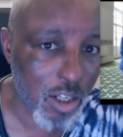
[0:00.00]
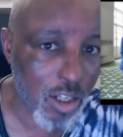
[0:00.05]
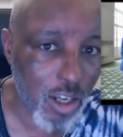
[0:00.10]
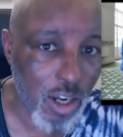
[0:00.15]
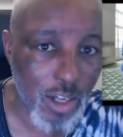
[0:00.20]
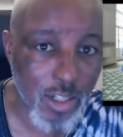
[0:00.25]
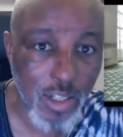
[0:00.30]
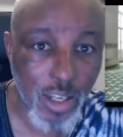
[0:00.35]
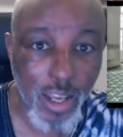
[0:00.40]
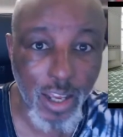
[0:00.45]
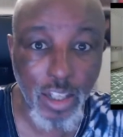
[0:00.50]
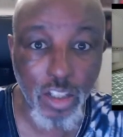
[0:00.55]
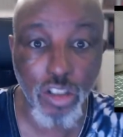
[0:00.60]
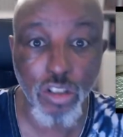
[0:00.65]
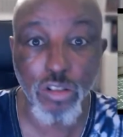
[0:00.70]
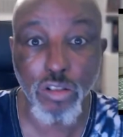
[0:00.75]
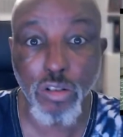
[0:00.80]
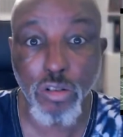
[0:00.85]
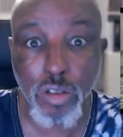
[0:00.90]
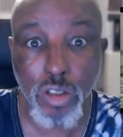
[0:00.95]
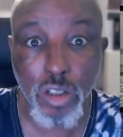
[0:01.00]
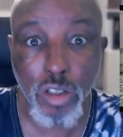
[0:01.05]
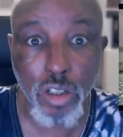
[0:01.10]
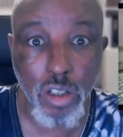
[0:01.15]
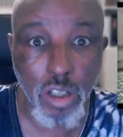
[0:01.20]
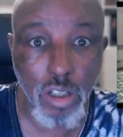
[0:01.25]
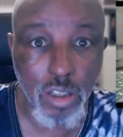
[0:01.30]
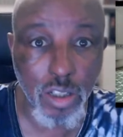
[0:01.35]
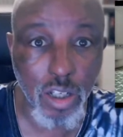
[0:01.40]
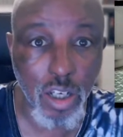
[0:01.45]
kind of Andrews,
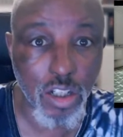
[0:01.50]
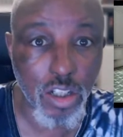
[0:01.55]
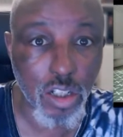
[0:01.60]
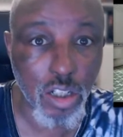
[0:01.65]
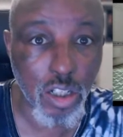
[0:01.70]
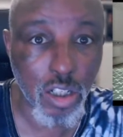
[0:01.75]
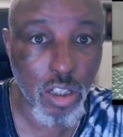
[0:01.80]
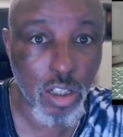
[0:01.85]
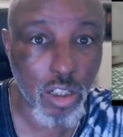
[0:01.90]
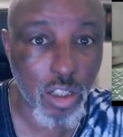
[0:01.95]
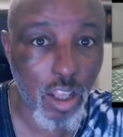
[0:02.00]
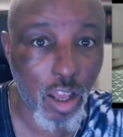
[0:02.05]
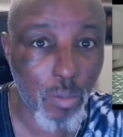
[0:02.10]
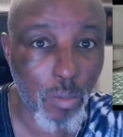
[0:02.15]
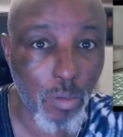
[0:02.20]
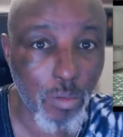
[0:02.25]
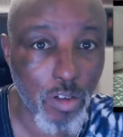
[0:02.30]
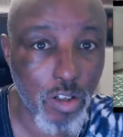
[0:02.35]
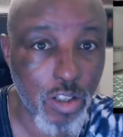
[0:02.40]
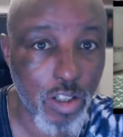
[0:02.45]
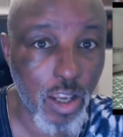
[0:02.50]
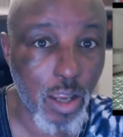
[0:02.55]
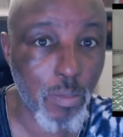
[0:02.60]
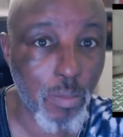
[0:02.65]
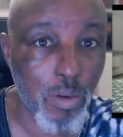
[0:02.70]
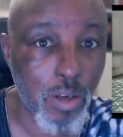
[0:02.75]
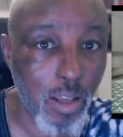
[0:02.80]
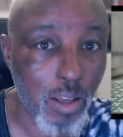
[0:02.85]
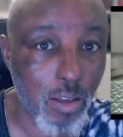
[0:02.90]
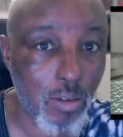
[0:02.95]
has actually come up with a
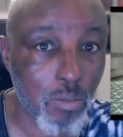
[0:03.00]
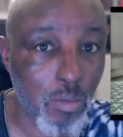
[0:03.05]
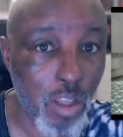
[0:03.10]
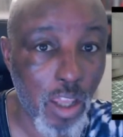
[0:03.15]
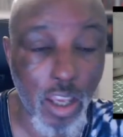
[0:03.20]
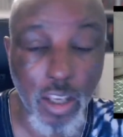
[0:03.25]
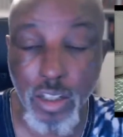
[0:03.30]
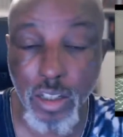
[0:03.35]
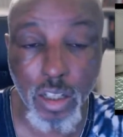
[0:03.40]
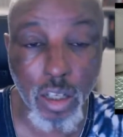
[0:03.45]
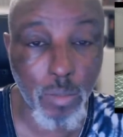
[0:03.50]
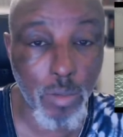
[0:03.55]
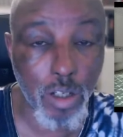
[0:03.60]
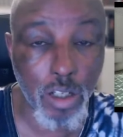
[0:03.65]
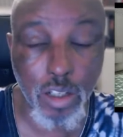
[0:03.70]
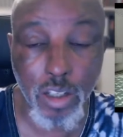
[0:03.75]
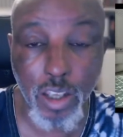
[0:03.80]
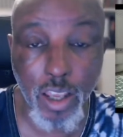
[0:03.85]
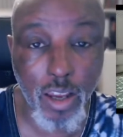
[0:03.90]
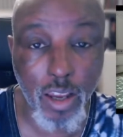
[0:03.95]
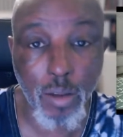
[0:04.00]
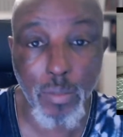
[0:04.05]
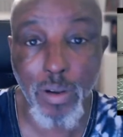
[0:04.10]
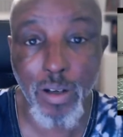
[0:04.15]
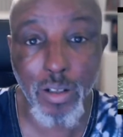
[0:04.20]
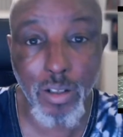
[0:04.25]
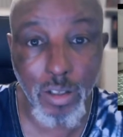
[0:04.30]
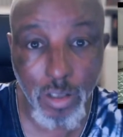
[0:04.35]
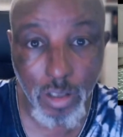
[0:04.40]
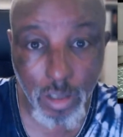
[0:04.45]
statement that Keir Starmer doesn't care
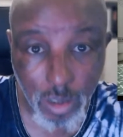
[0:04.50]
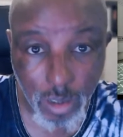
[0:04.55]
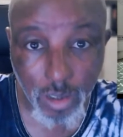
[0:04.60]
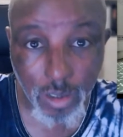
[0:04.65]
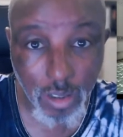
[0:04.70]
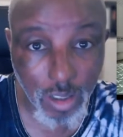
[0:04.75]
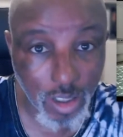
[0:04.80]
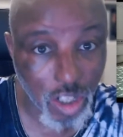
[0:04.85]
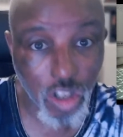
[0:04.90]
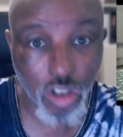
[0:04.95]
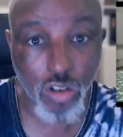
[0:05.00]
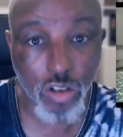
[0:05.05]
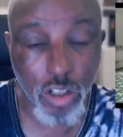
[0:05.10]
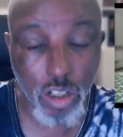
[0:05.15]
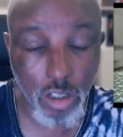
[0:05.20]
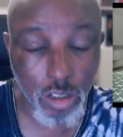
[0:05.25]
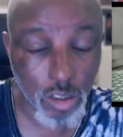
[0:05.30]
about us, essentially.